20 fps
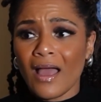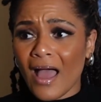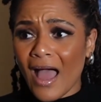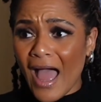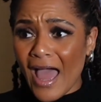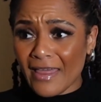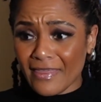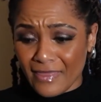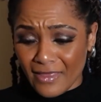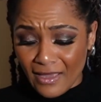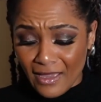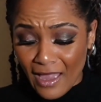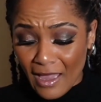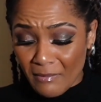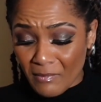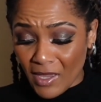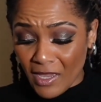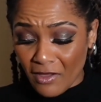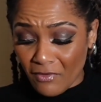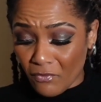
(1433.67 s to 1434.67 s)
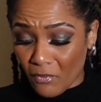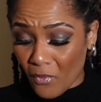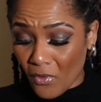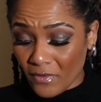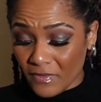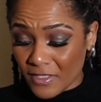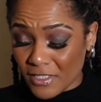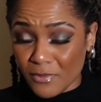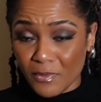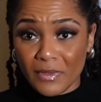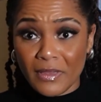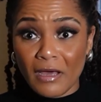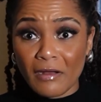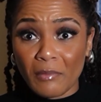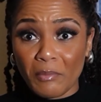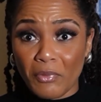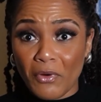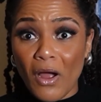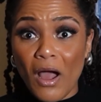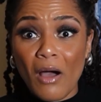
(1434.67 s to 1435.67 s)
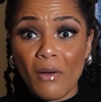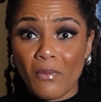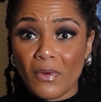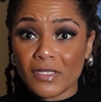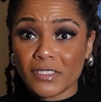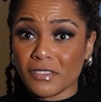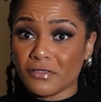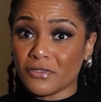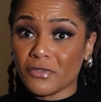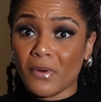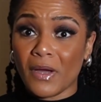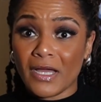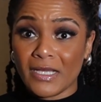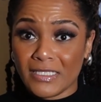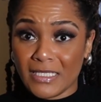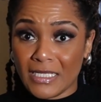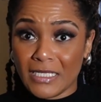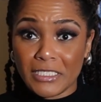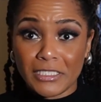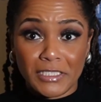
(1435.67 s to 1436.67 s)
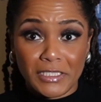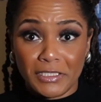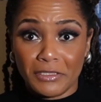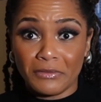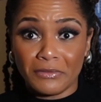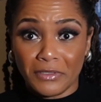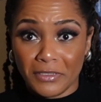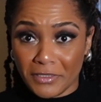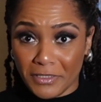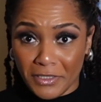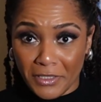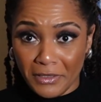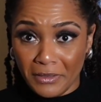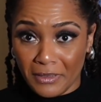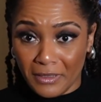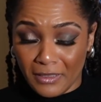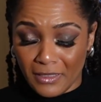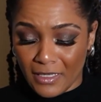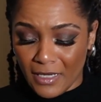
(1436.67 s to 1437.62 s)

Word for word: I think I may have worn this without a bra once or twice and it still looked good.